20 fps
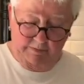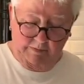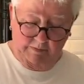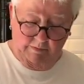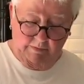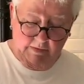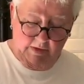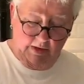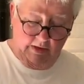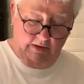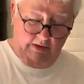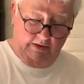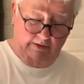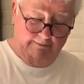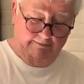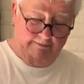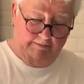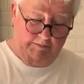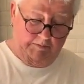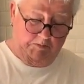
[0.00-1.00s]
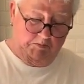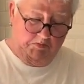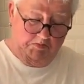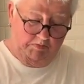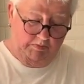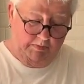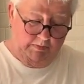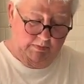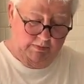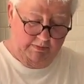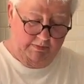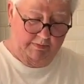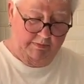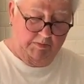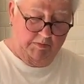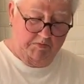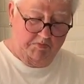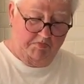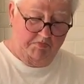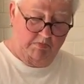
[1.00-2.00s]
Is there no raising
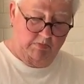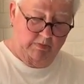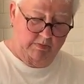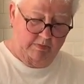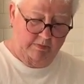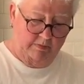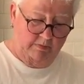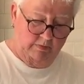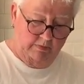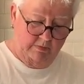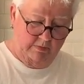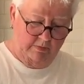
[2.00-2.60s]
agent in this?